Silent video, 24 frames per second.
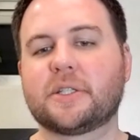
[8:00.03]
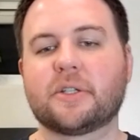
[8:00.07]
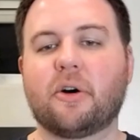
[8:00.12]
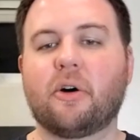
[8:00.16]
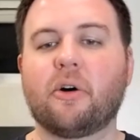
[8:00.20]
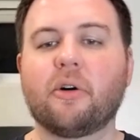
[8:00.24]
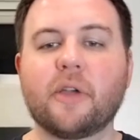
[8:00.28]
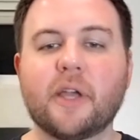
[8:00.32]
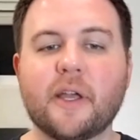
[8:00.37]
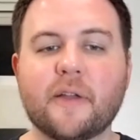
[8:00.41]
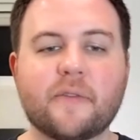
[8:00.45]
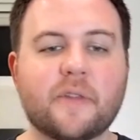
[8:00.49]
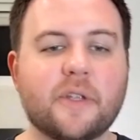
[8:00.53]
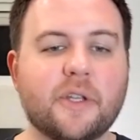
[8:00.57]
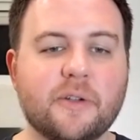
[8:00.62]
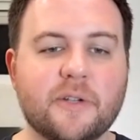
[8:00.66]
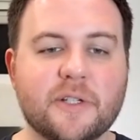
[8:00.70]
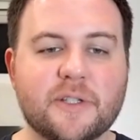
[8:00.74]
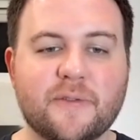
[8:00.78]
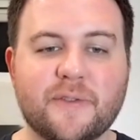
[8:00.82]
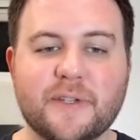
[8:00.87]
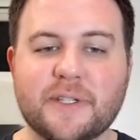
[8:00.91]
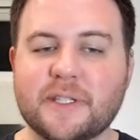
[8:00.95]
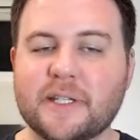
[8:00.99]
All you have to do
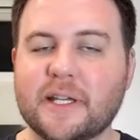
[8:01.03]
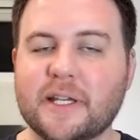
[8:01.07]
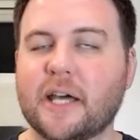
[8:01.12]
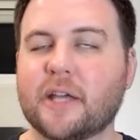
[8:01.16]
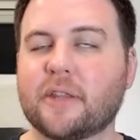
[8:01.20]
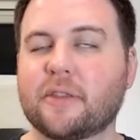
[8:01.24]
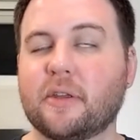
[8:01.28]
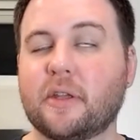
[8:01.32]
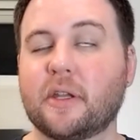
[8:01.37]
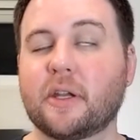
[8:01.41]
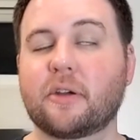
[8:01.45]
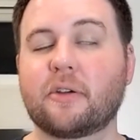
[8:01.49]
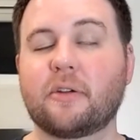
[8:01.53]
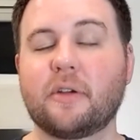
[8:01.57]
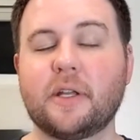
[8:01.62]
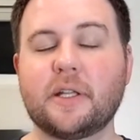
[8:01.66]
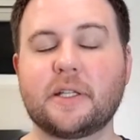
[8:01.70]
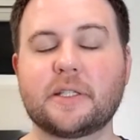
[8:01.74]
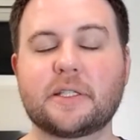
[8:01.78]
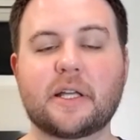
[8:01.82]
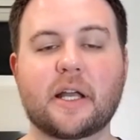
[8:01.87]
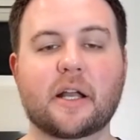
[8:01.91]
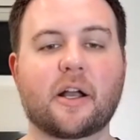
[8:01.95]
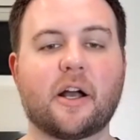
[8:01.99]
is visit
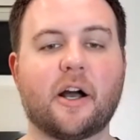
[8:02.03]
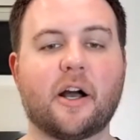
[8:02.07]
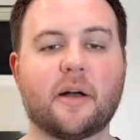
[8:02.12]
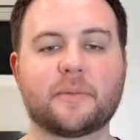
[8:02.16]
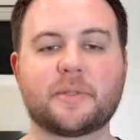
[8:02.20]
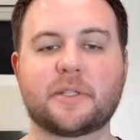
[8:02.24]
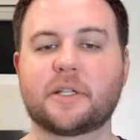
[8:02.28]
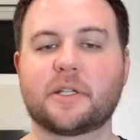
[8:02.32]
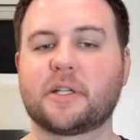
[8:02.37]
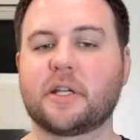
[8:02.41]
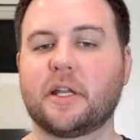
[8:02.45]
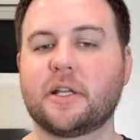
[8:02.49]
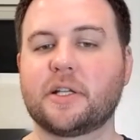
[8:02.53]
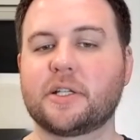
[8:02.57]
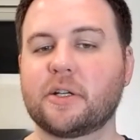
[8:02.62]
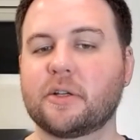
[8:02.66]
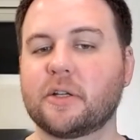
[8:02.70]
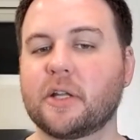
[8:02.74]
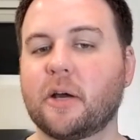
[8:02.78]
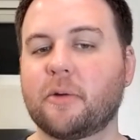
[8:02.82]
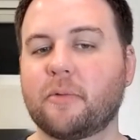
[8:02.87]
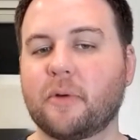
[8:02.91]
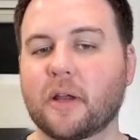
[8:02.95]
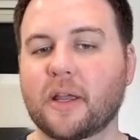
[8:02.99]
athleticgreens.com/NHL
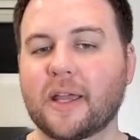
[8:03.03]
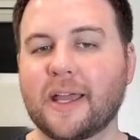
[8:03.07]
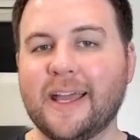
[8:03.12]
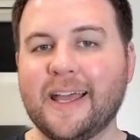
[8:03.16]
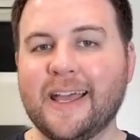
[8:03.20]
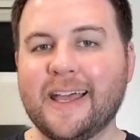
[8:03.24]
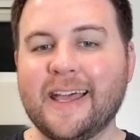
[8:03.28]
Network.